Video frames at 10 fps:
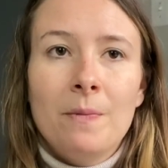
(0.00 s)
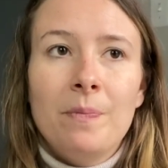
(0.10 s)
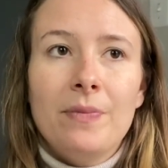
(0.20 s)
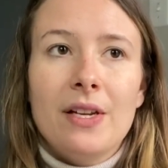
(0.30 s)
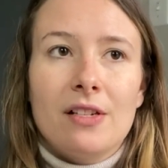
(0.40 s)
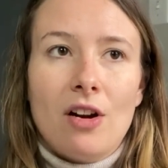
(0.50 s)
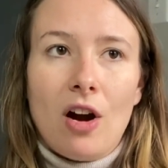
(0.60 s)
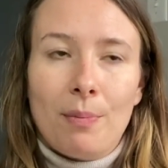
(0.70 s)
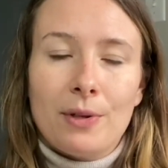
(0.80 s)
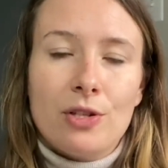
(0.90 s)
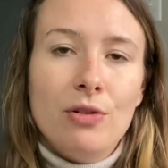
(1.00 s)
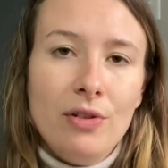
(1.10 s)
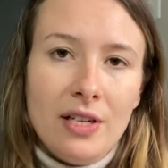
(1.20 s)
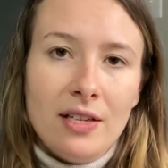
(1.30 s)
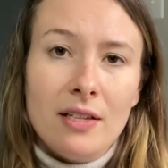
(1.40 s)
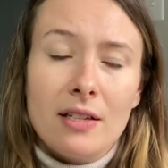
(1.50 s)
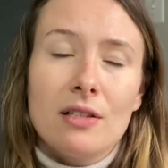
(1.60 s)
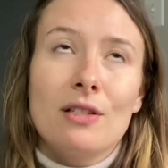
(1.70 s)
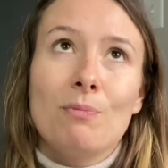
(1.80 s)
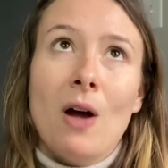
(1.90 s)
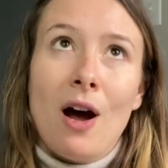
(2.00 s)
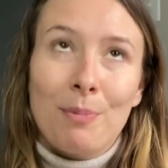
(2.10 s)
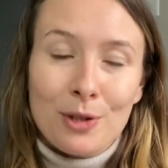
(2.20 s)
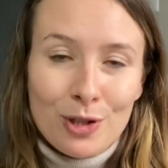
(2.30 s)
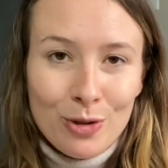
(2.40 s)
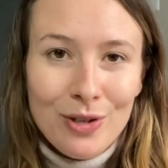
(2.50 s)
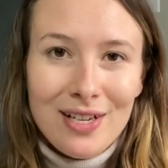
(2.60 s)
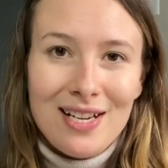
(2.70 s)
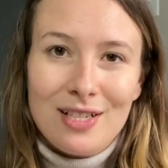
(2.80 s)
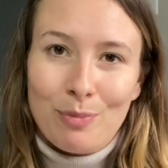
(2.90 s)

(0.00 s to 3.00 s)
is an opportunity to